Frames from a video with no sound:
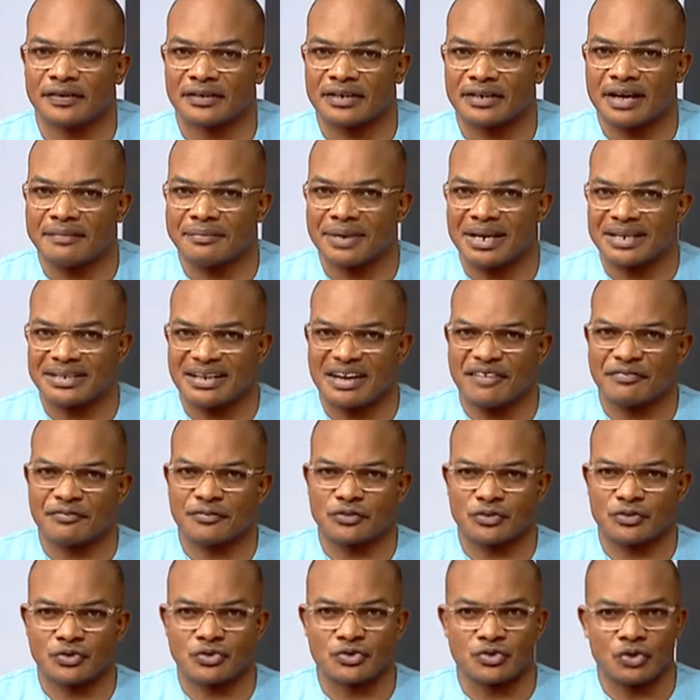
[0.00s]
that I might
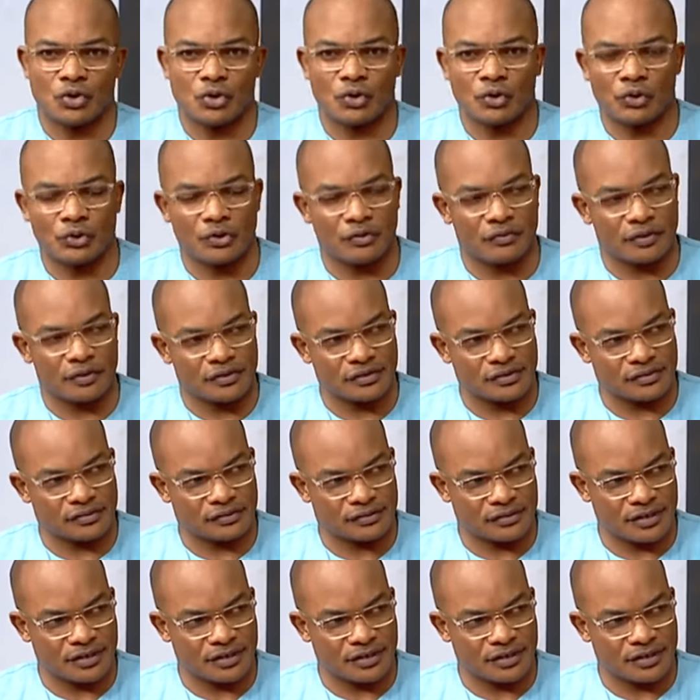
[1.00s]
have taught all over this